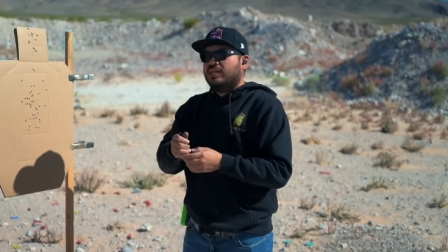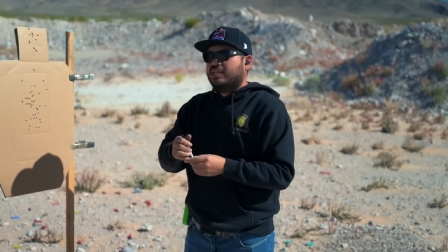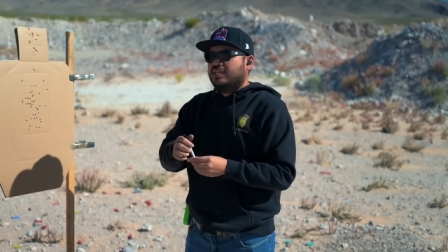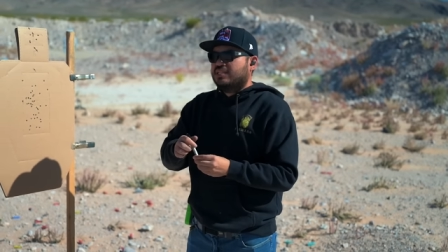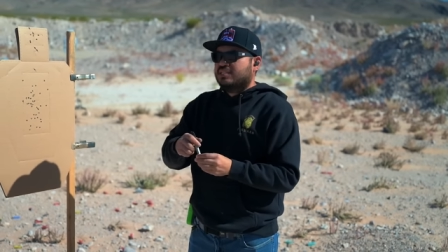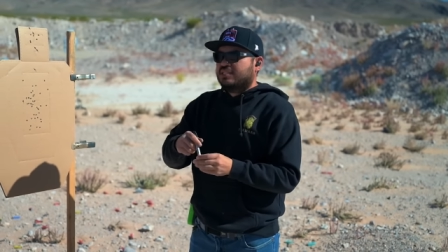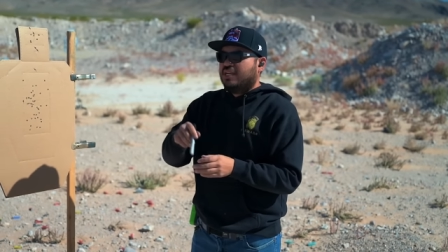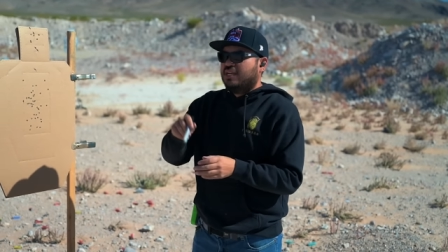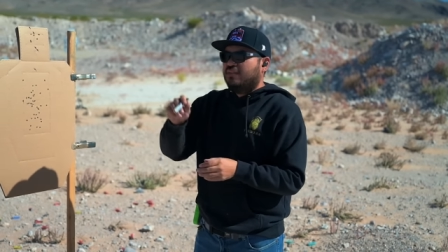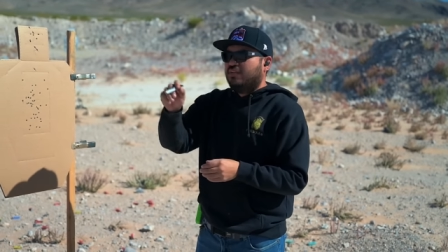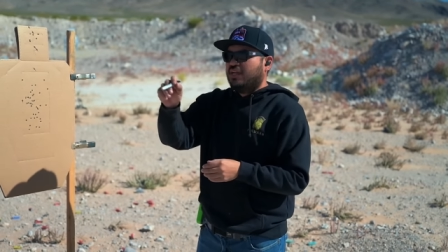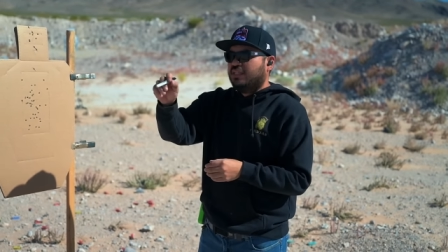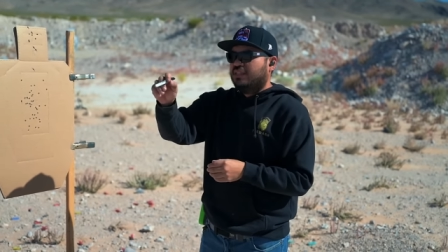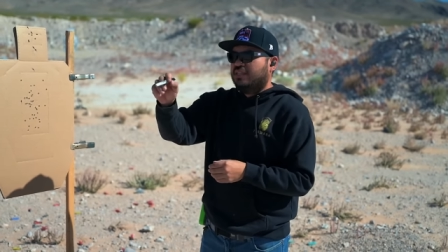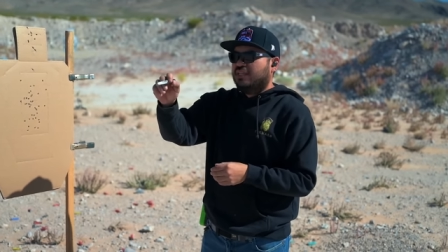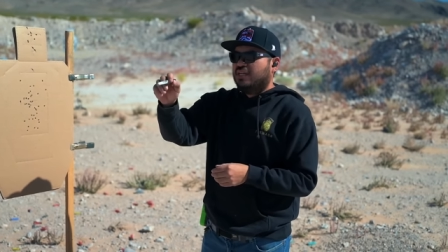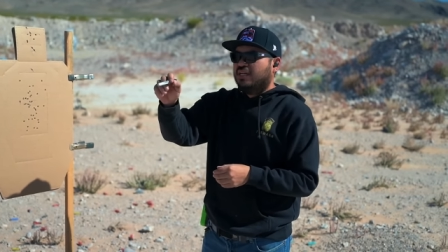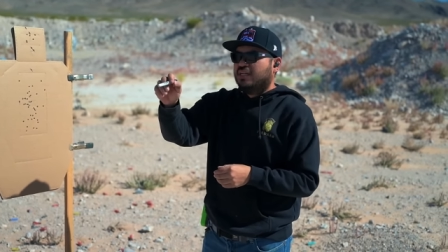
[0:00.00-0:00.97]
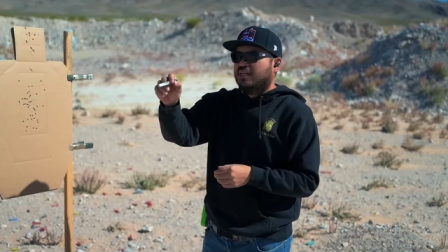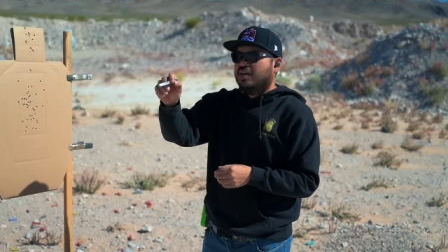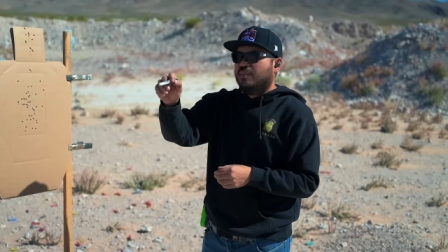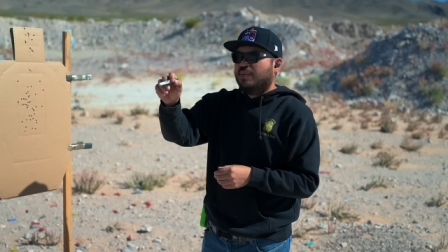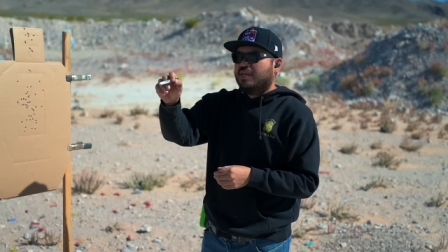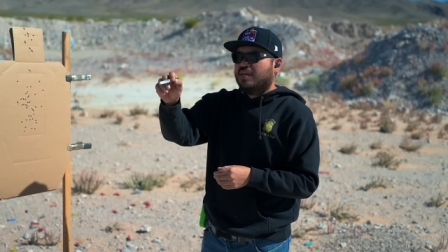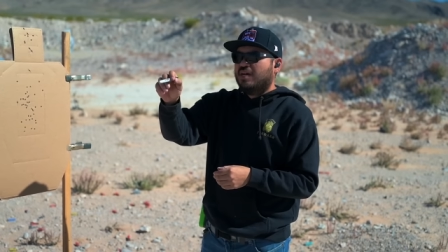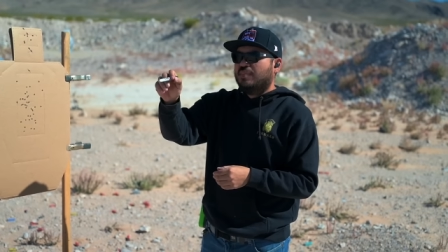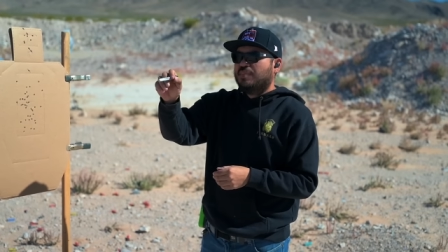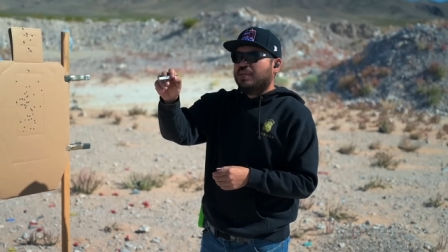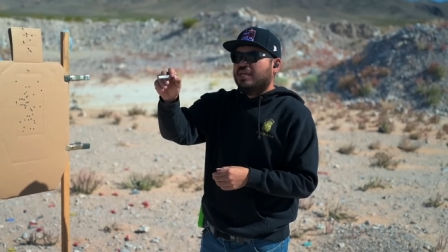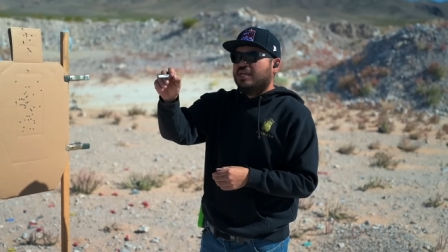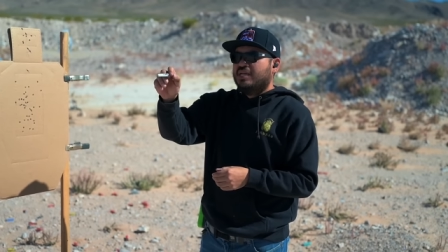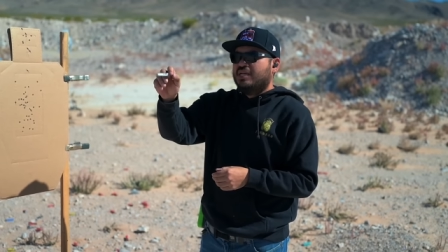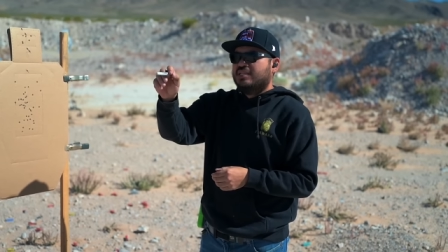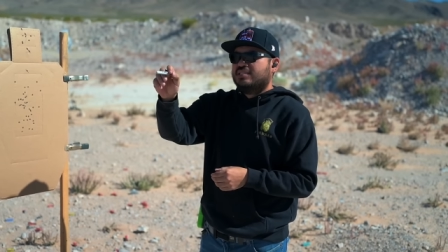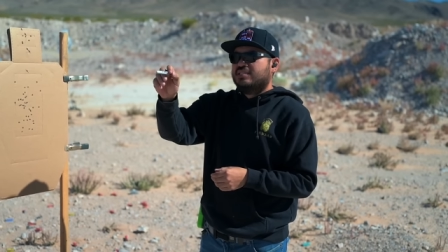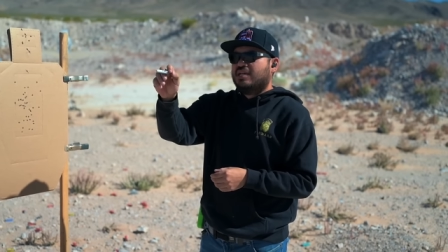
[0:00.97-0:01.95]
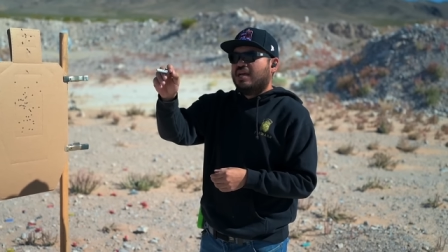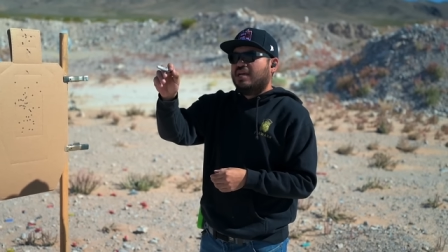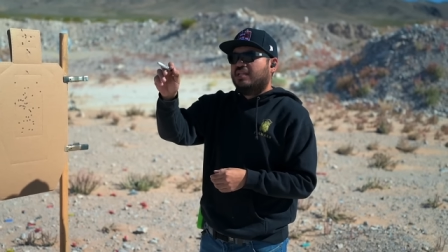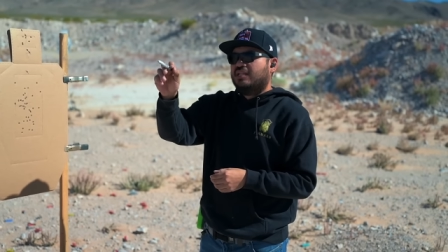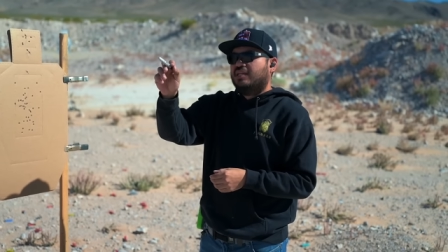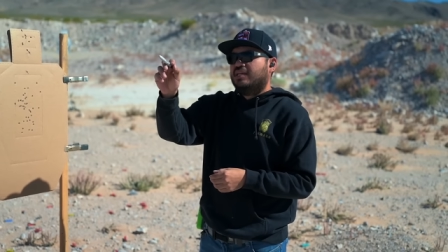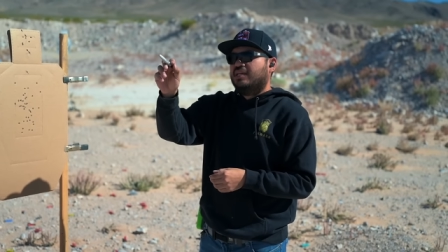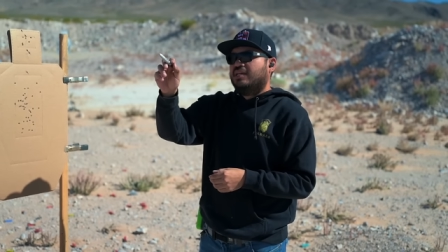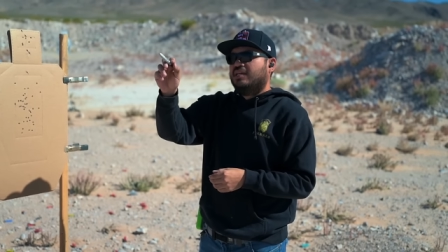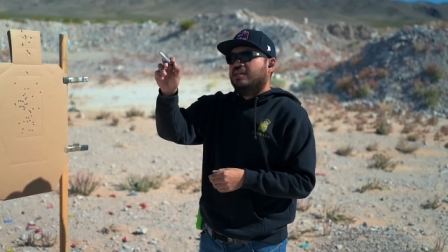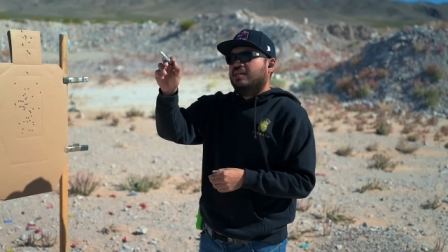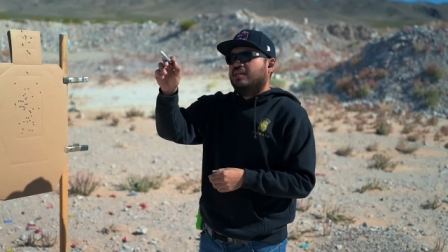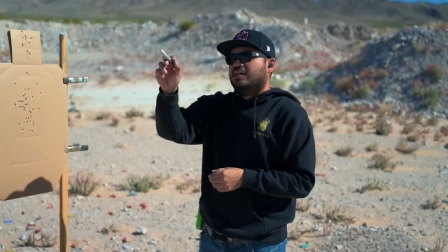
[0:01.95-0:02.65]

and instead of like the gun coming up, cycling,